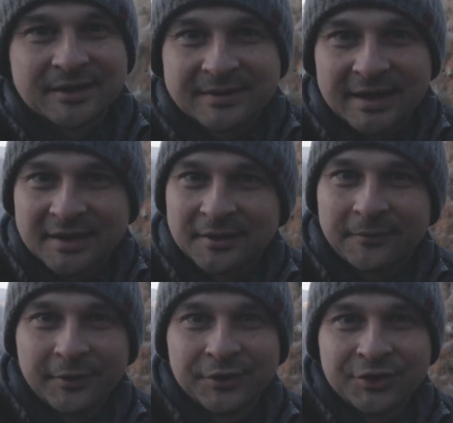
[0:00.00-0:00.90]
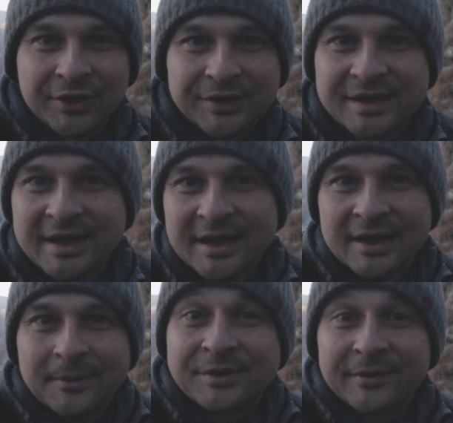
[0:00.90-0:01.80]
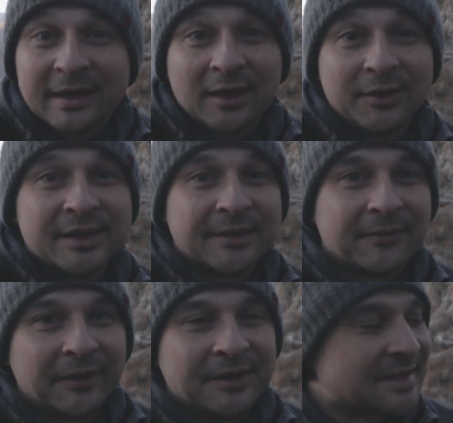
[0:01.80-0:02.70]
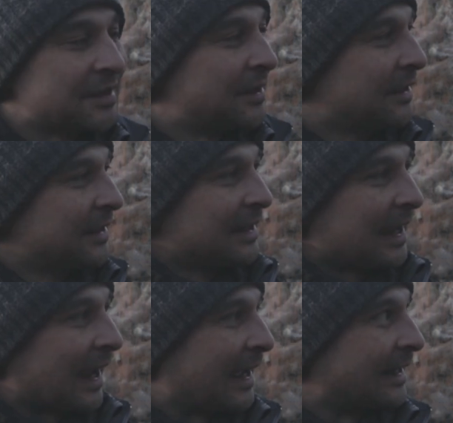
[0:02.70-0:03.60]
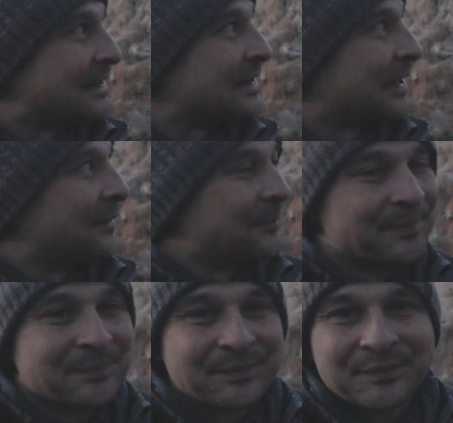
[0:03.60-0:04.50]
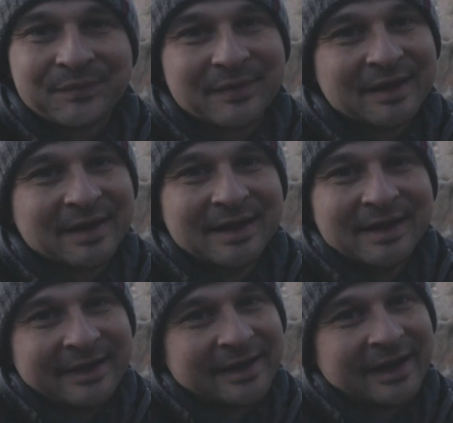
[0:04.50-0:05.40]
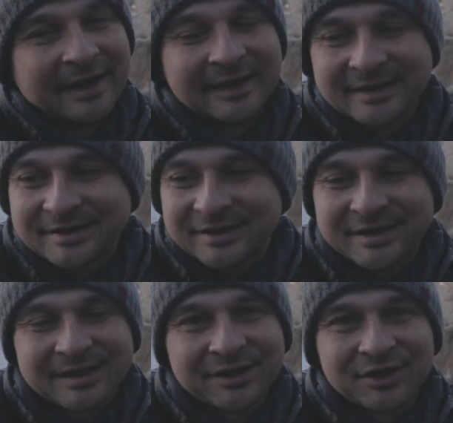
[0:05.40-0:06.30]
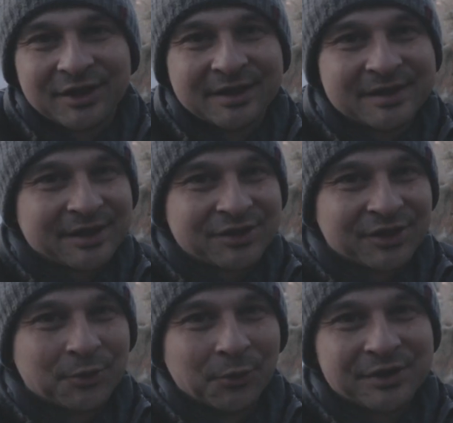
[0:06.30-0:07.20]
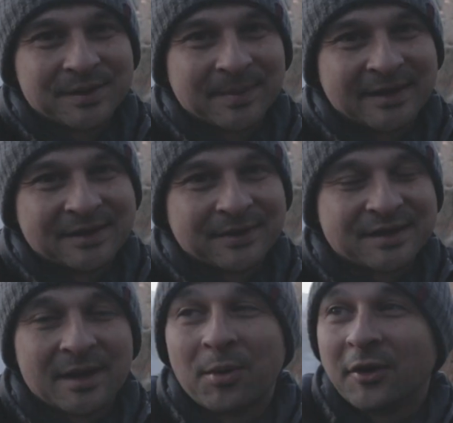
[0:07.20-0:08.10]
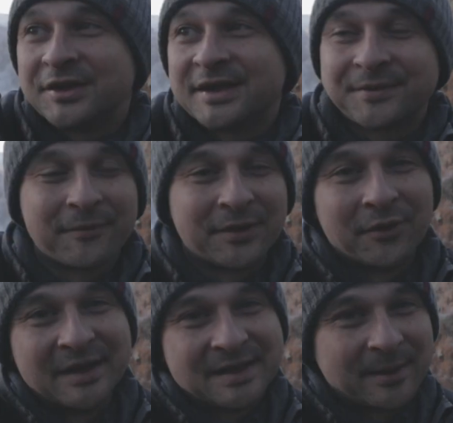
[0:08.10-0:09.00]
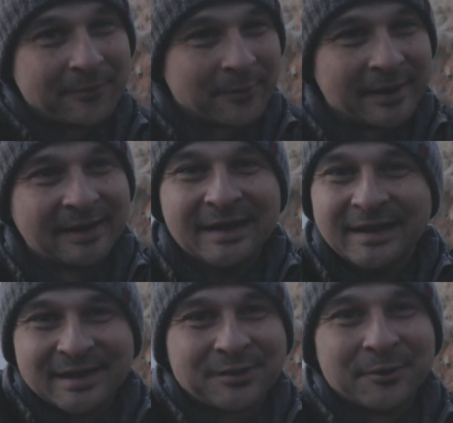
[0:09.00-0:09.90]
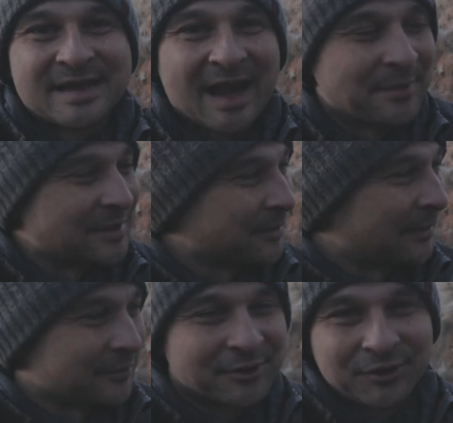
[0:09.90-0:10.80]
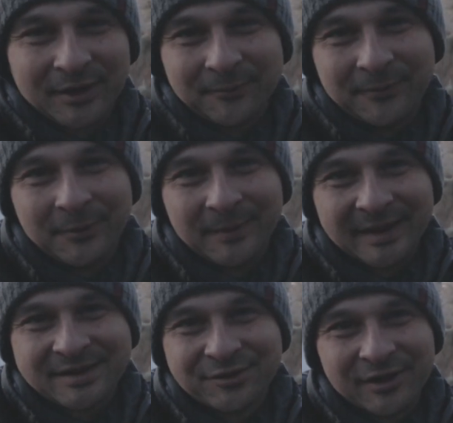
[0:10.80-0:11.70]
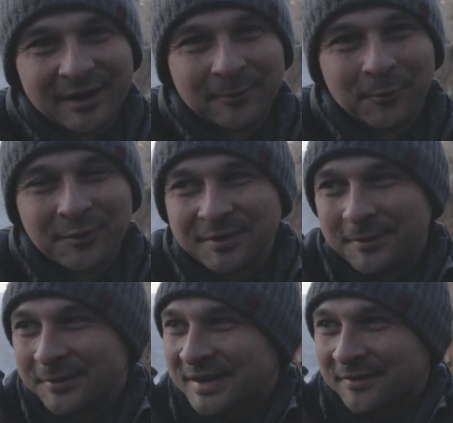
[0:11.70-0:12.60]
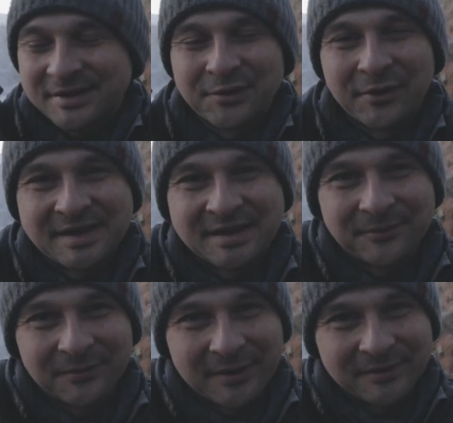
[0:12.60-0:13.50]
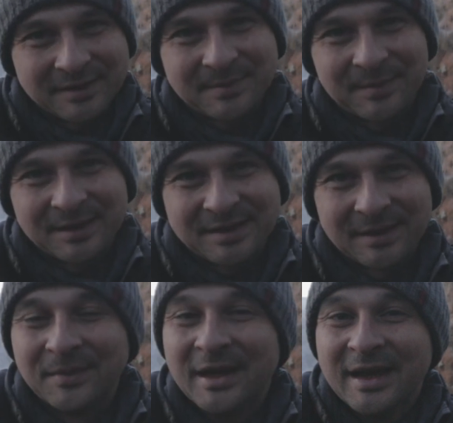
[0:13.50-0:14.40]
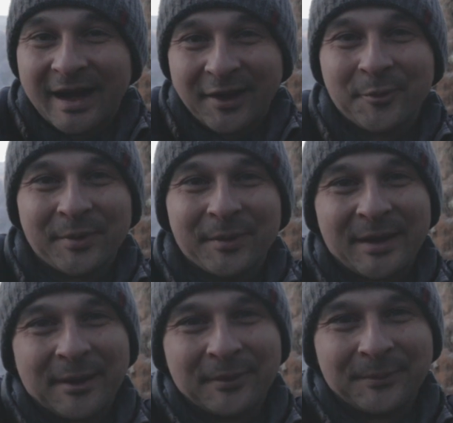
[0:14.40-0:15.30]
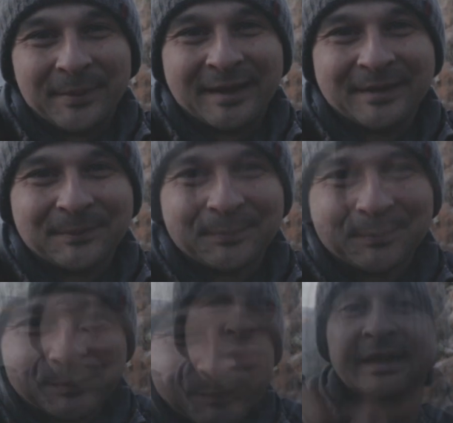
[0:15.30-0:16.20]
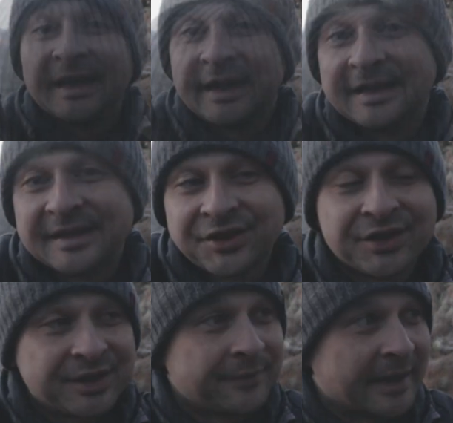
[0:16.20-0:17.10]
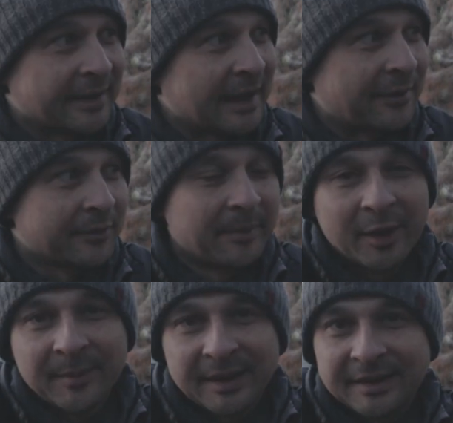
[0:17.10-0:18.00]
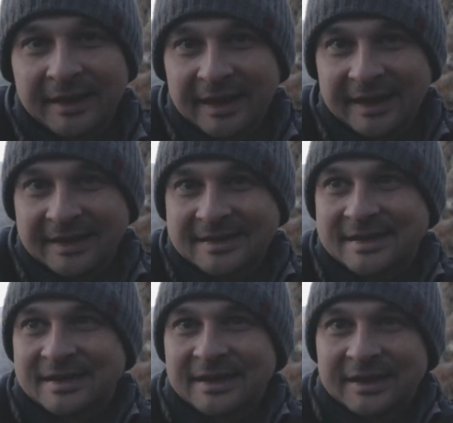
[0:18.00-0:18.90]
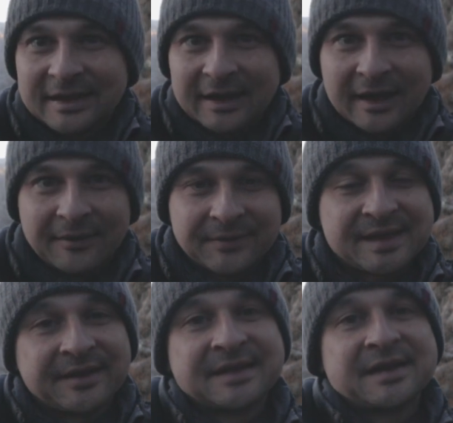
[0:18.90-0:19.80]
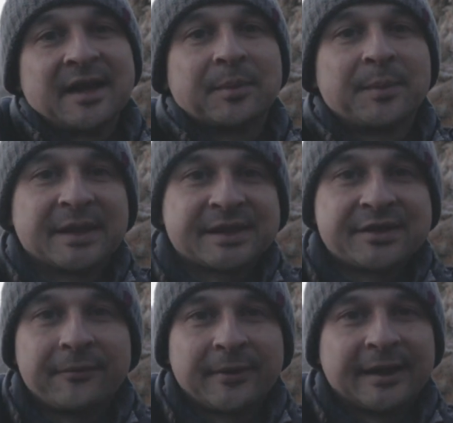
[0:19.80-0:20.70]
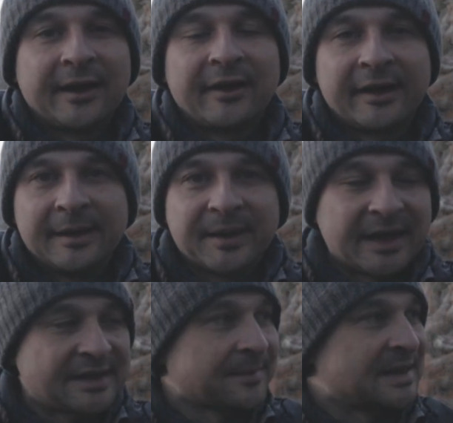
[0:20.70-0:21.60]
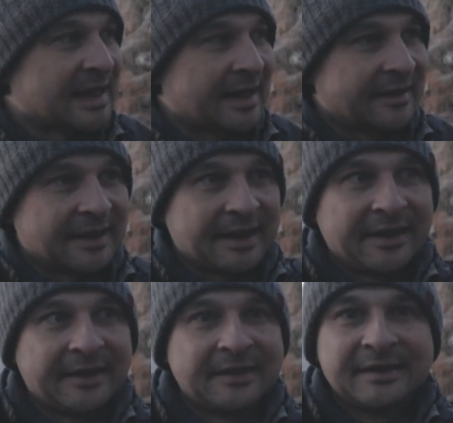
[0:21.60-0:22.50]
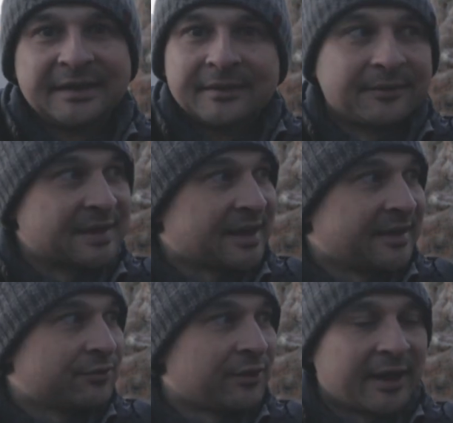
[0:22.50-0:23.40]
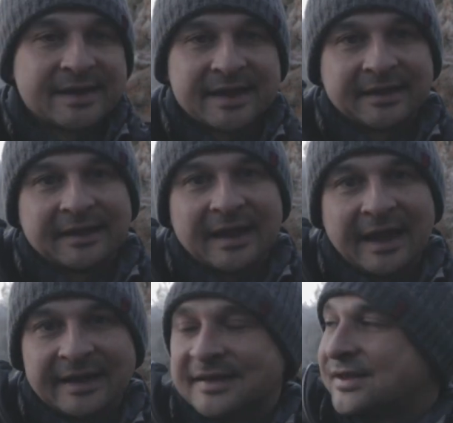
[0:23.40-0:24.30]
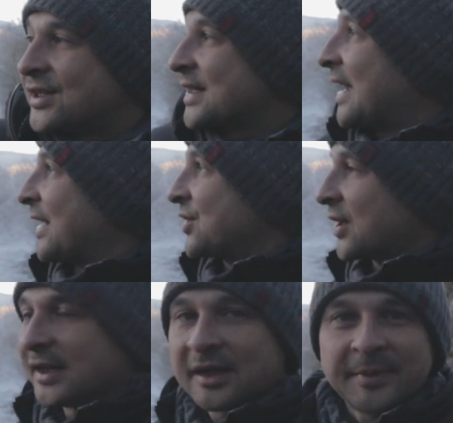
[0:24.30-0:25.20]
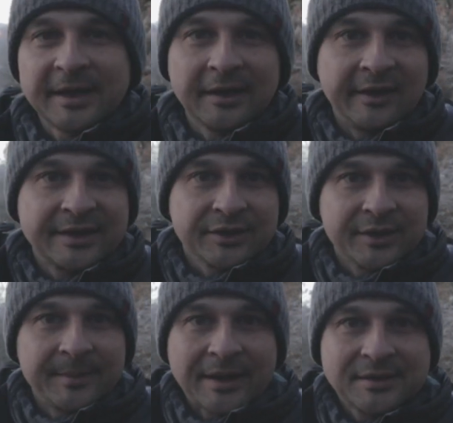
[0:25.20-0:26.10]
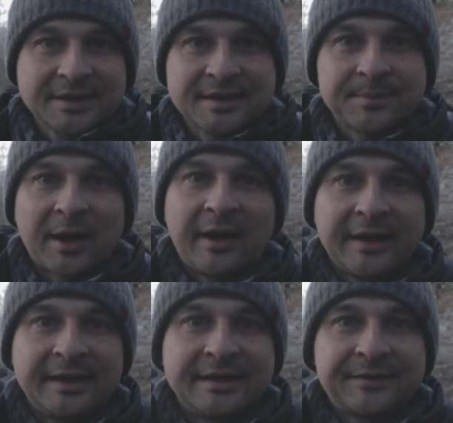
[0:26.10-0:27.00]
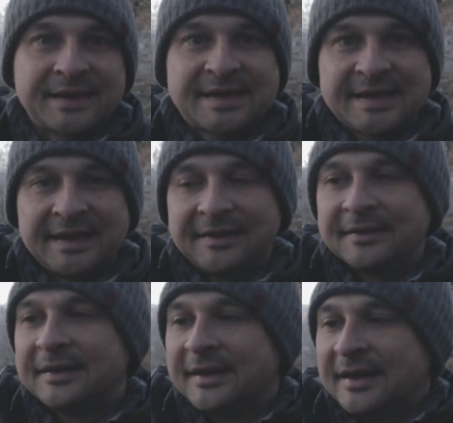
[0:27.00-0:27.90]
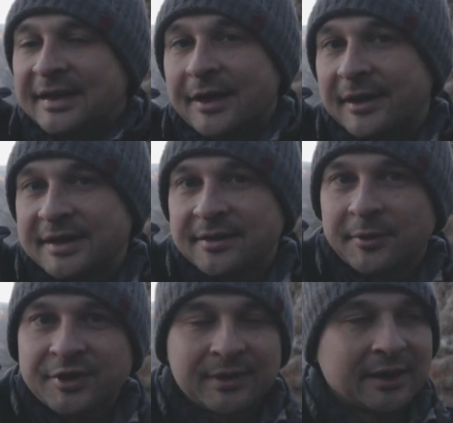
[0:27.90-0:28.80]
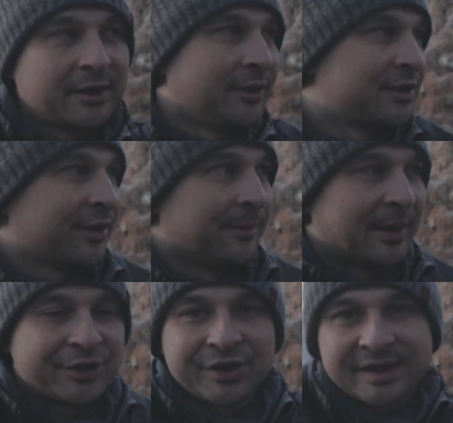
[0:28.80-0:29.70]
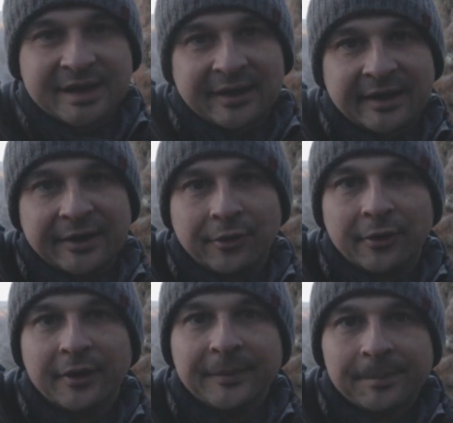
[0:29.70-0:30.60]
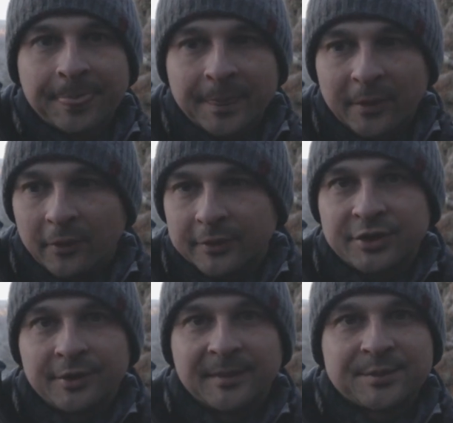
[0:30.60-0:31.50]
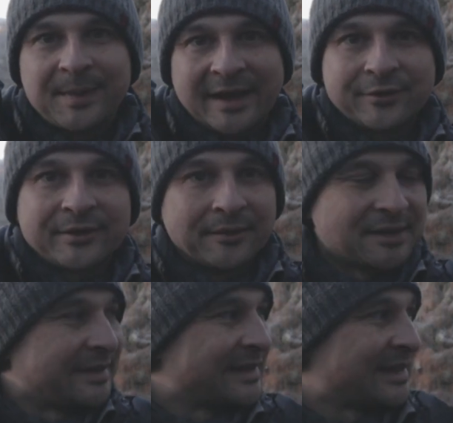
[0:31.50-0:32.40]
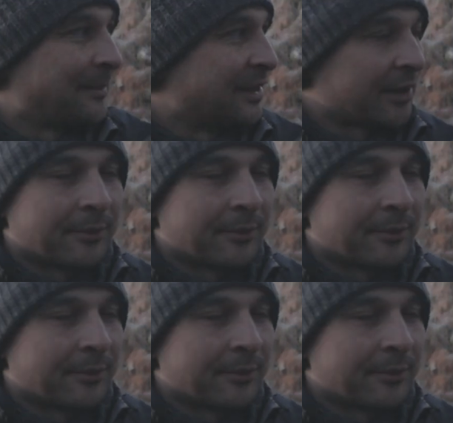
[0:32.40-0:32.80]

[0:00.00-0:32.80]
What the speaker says: So I've taken a few shots which have included those, and yeah, it's just such a gorgeous place for this. Apologies for the noise, by the way. This always happens whenever I try and film next to running water. We always get this noise interference, but I hope you'll bear with me. In addition to that, at the moment it's the sun is up, but it's not very high. But as I'm standing here, the sun is rising, and it's just catching a little bit of light on the mountains behind this scene. Now, I didn't want to include too much sky or too much background in this image.